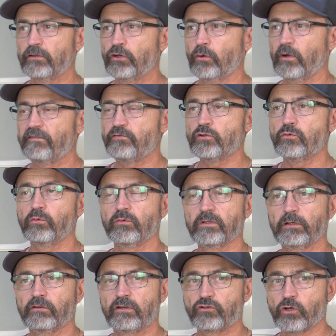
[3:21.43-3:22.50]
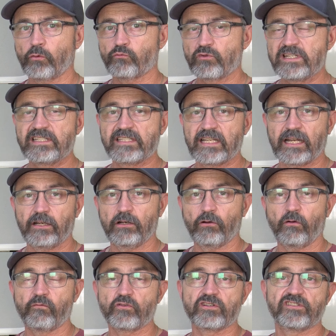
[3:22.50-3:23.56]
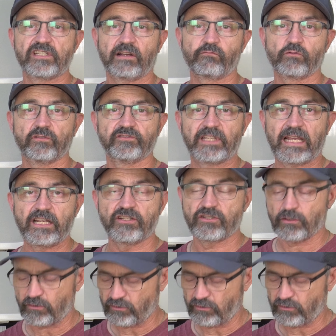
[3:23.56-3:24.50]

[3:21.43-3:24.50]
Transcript: you know, if you don't reset it over several days,